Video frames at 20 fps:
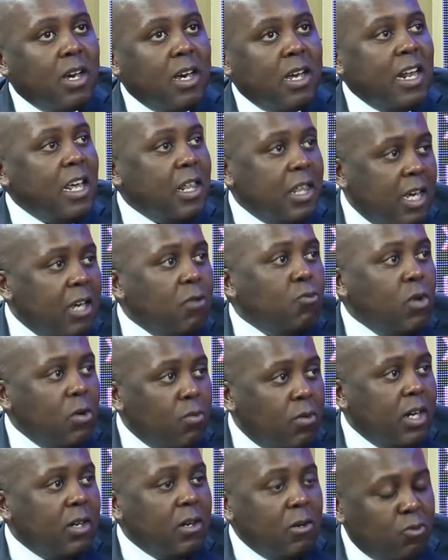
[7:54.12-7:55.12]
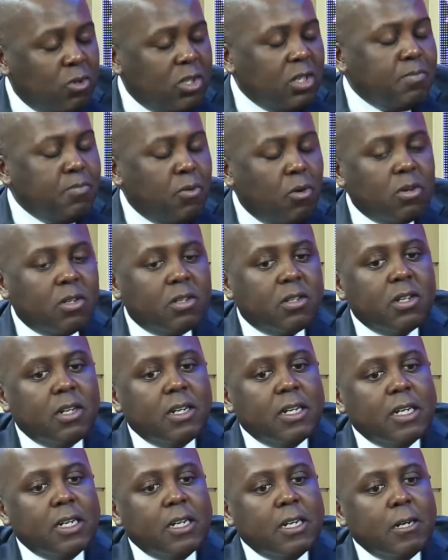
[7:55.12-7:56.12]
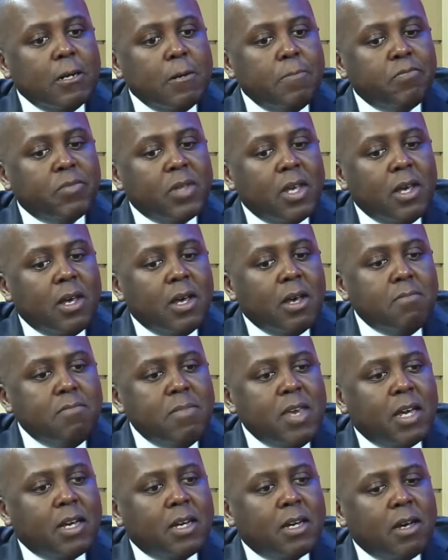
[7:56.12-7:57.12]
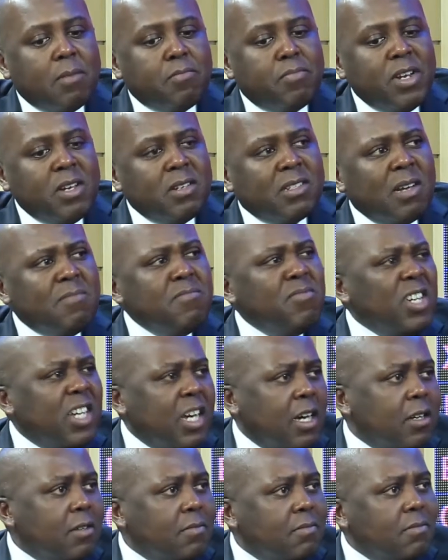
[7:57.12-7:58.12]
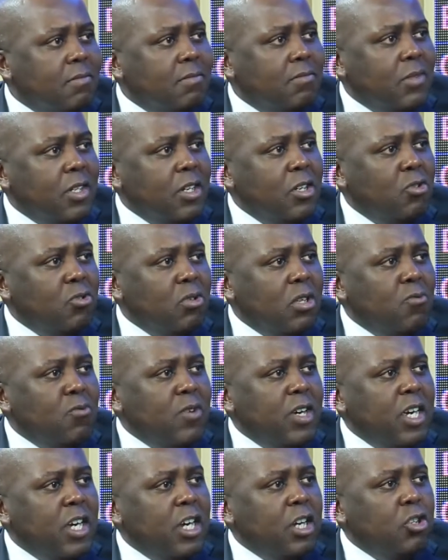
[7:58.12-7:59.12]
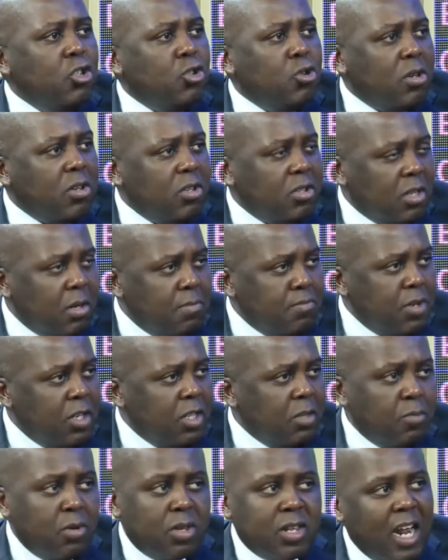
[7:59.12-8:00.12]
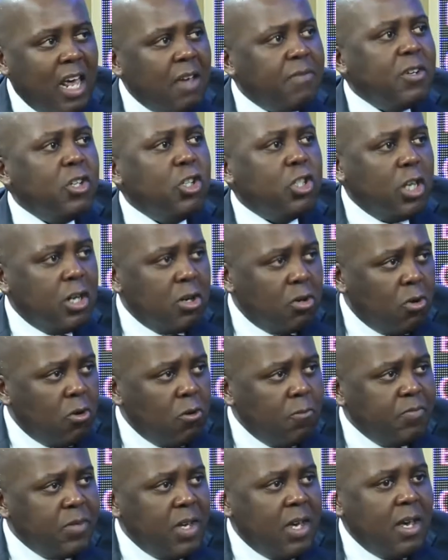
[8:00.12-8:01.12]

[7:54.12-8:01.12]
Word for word: and I think it will work and we support, um, make bring some rigor into the way insurance companies, both life and general,